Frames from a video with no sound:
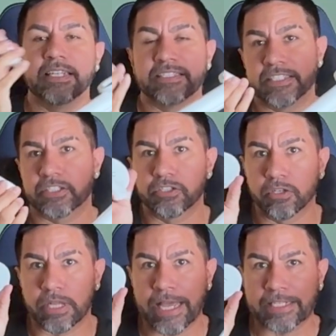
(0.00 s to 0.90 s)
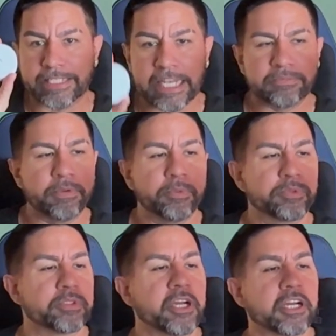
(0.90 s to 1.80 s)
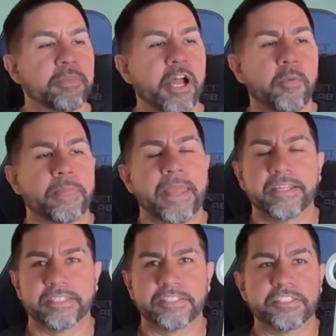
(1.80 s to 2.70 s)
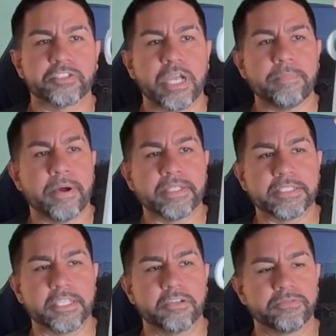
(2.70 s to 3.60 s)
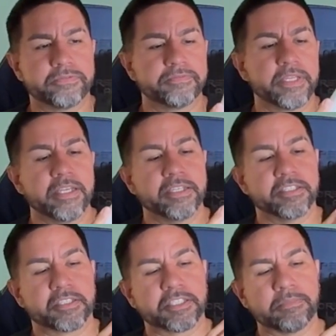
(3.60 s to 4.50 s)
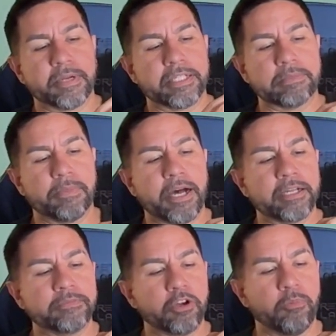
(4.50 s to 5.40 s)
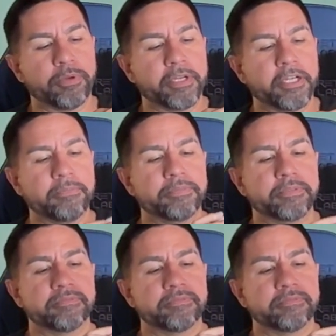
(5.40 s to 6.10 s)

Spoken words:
additional light attachment, which we'll talk about. This is the tripod itself. You just click the button at the bottom to open it up.